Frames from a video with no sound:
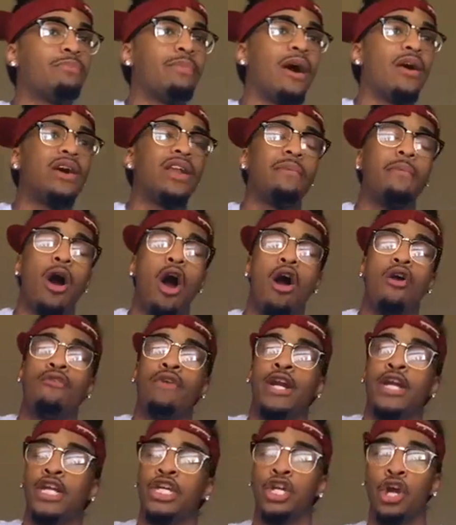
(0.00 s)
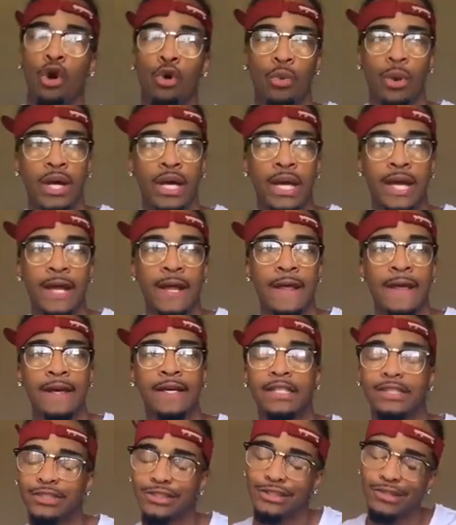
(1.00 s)
about and I'm already doing.
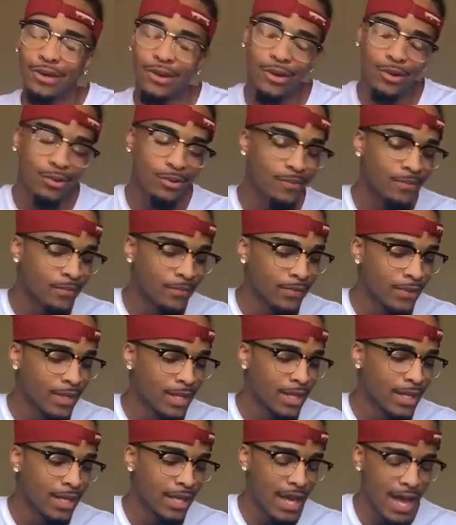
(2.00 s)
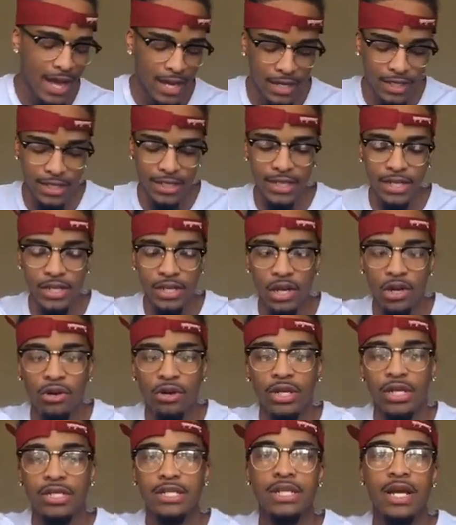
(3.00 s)
So I look at the note,
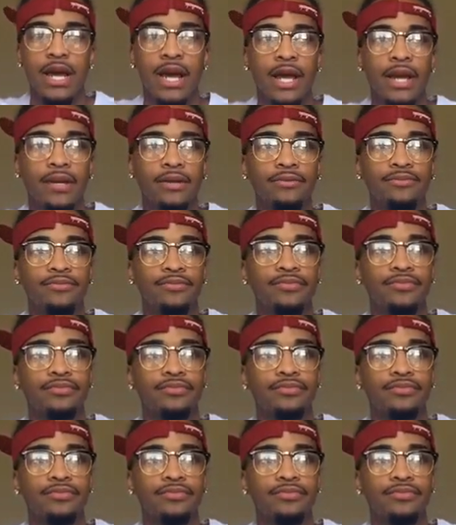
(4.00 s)
and it's like,